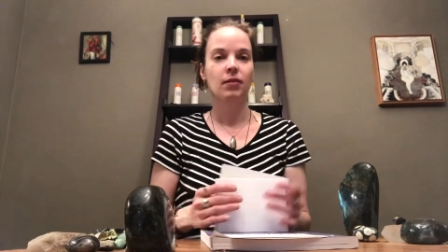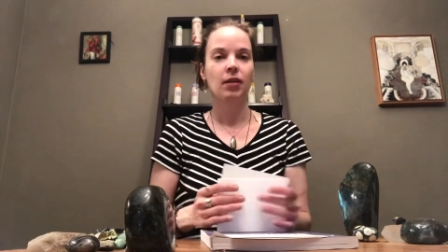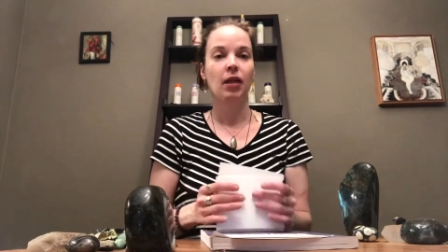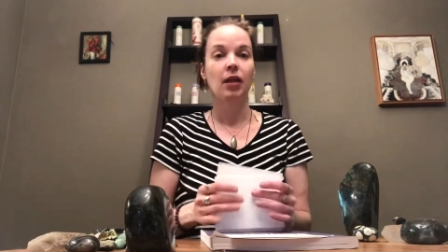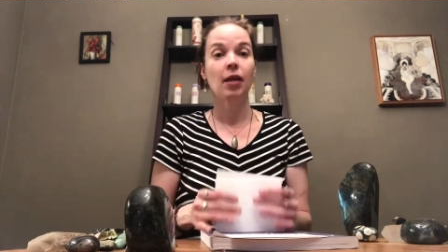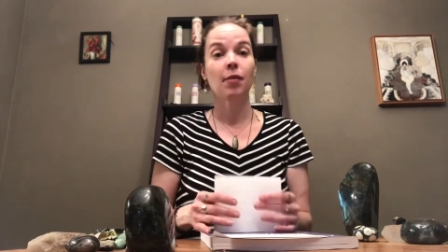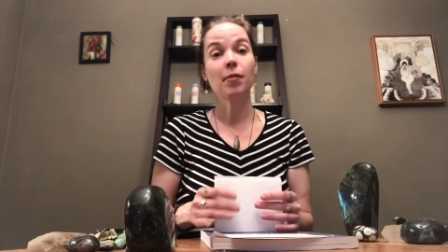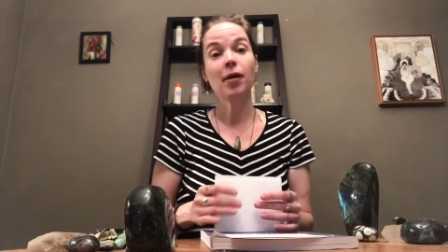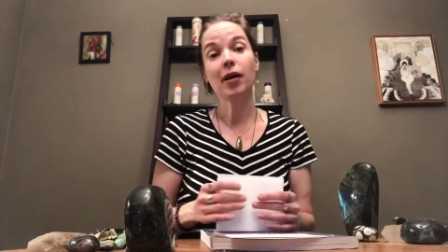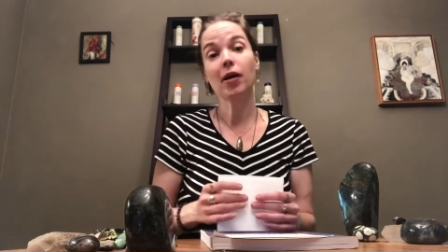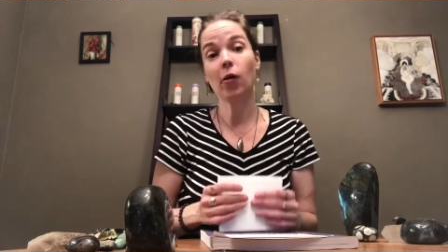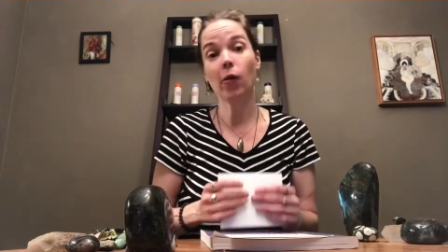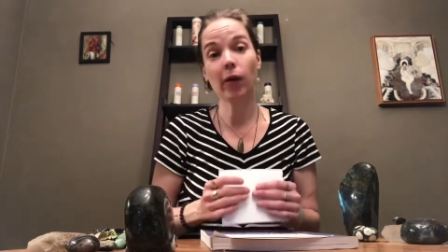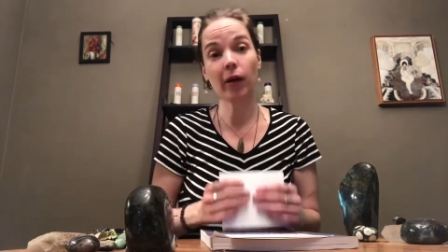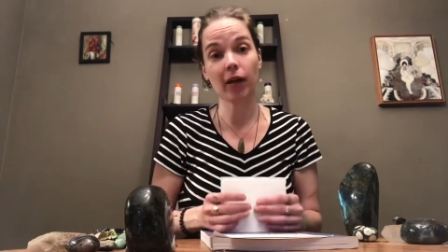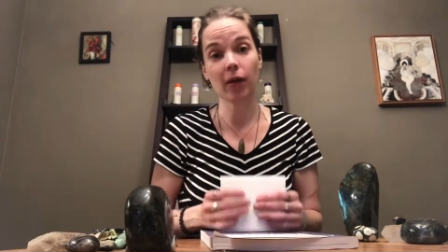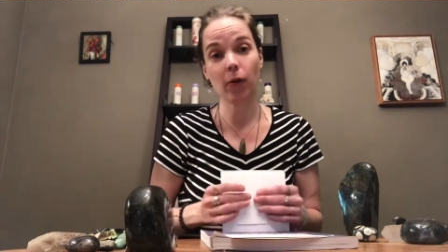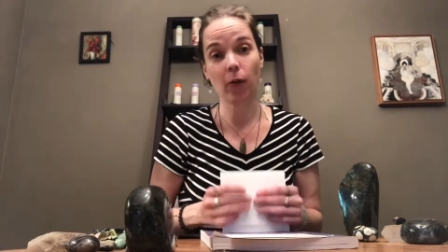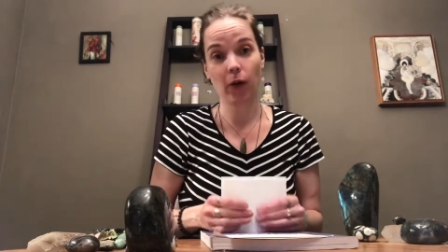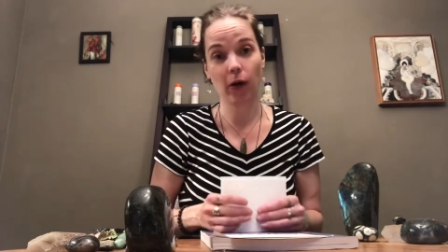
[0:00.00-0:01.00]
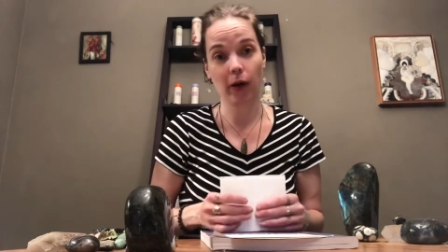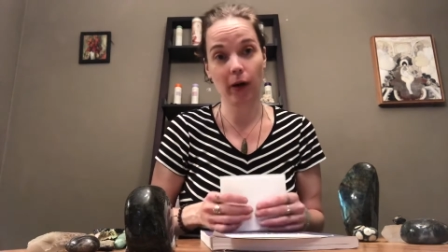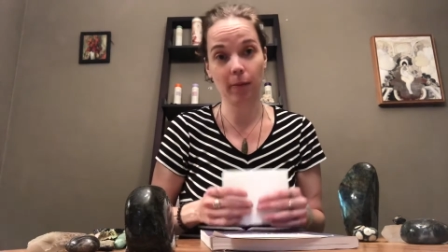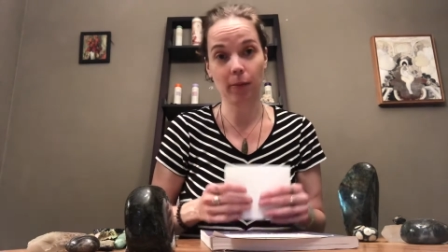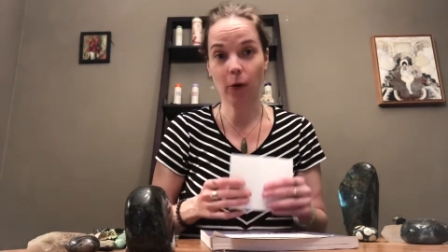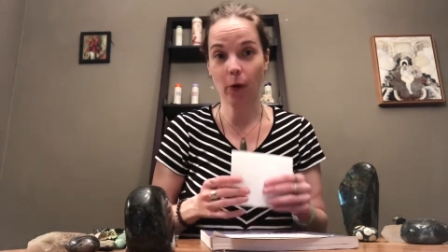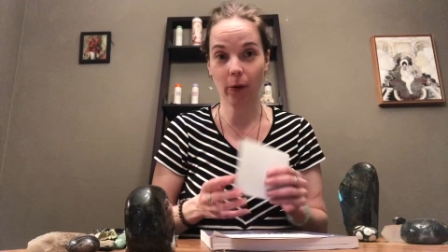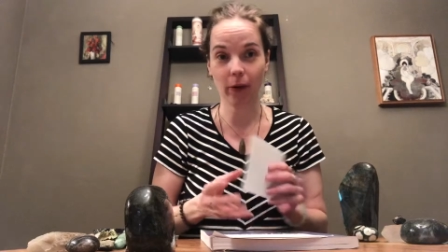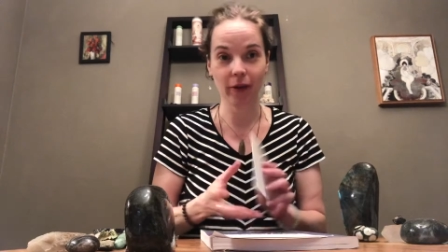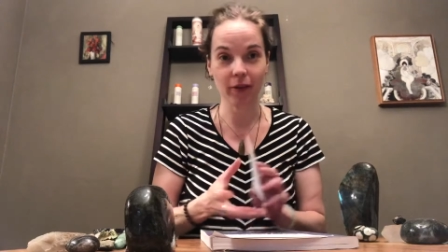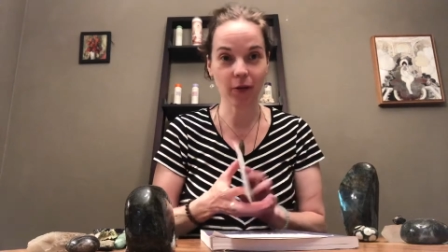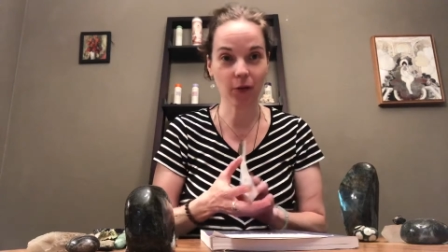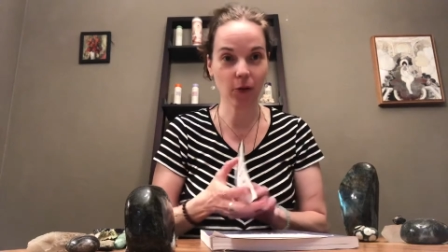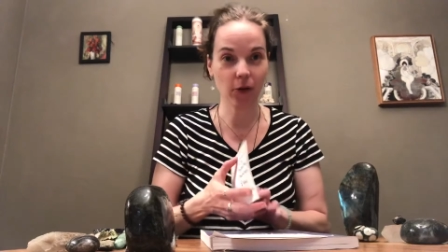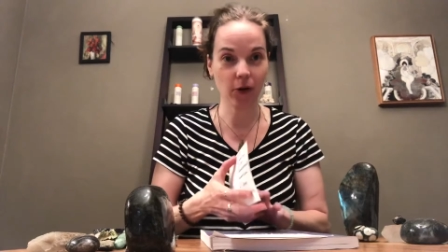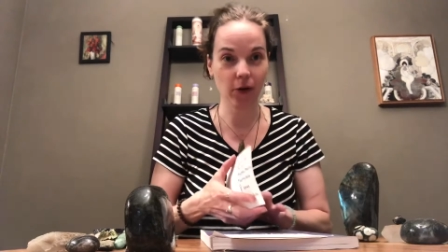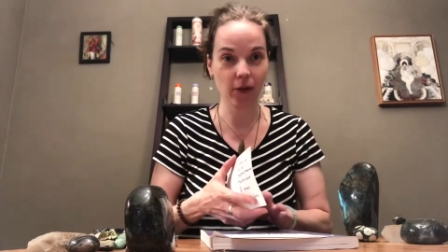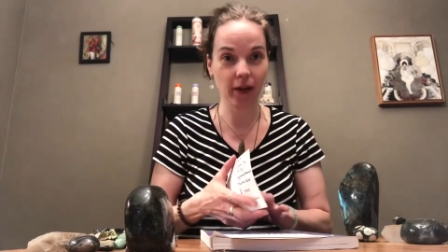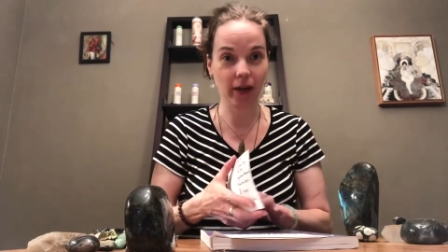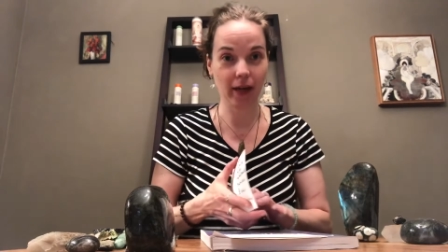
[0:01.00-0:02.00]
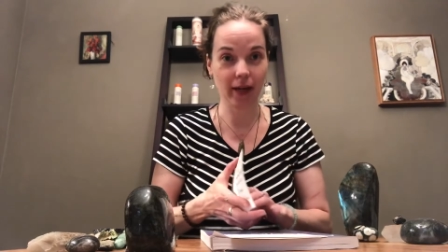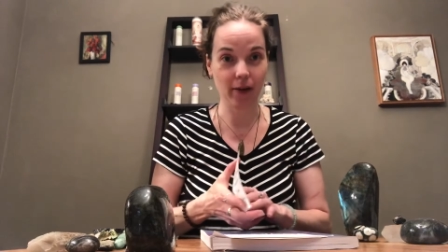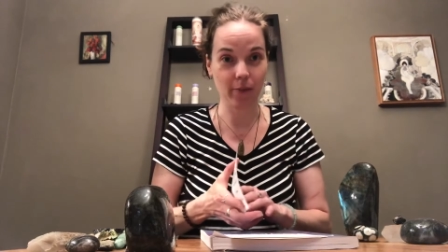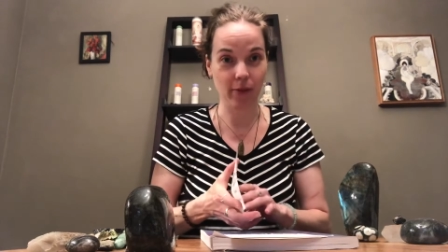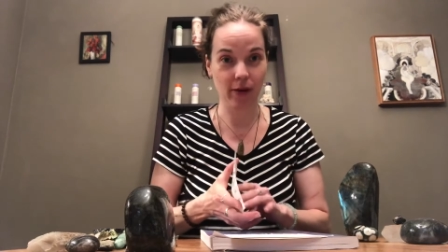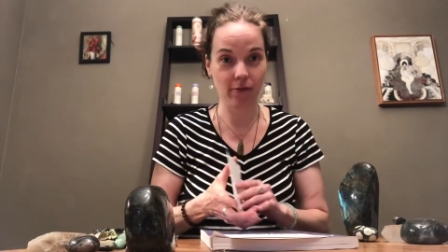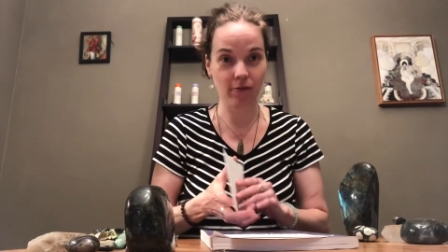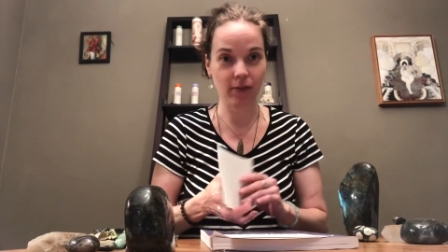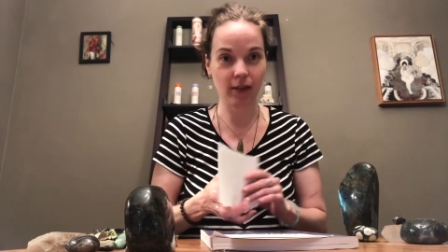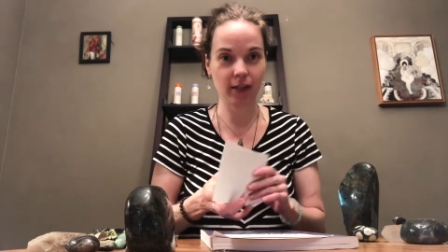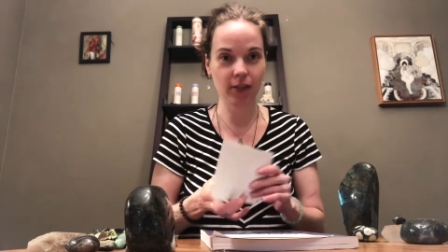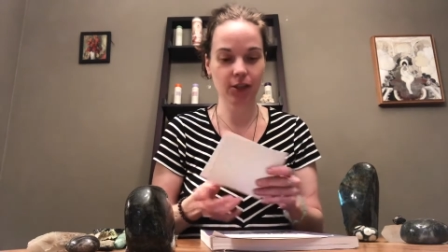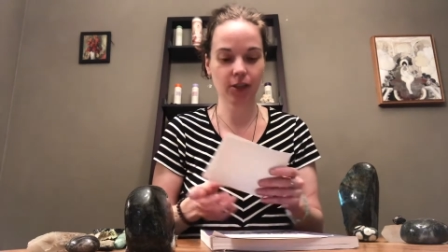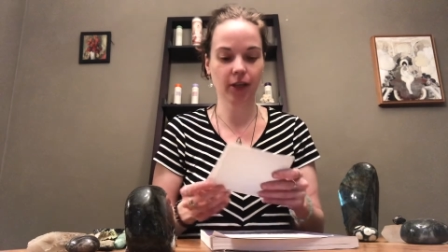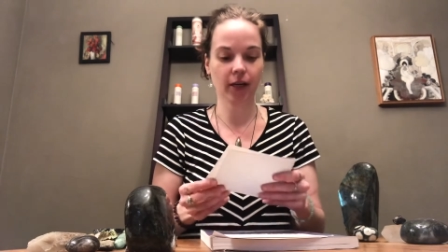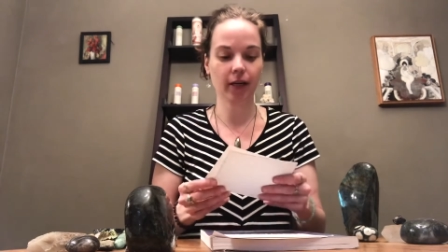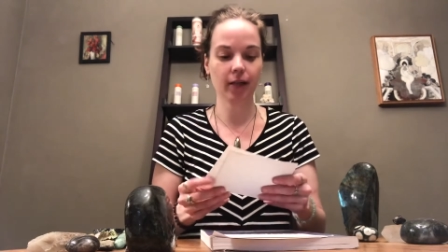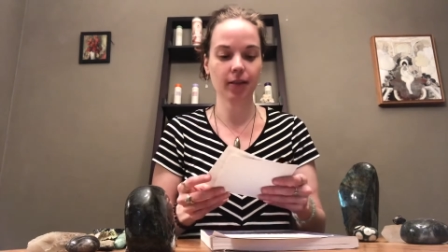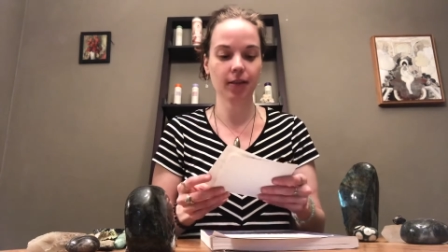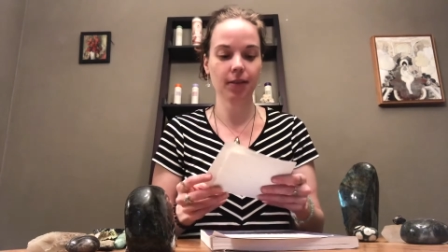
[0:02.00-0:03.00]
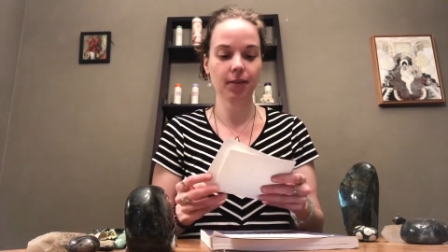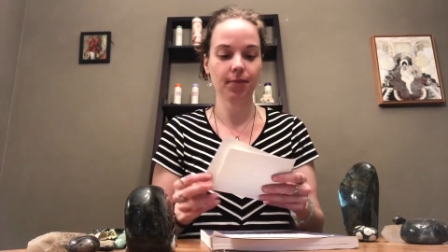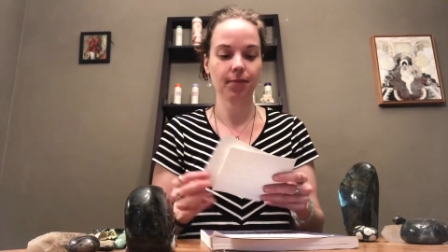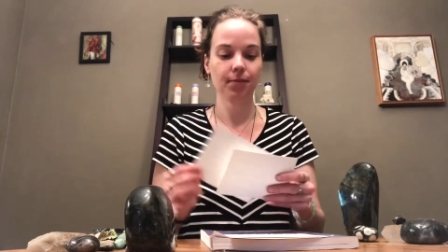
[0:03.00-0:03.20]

I'm not going in order. I'm going in the order that I get my flashcards.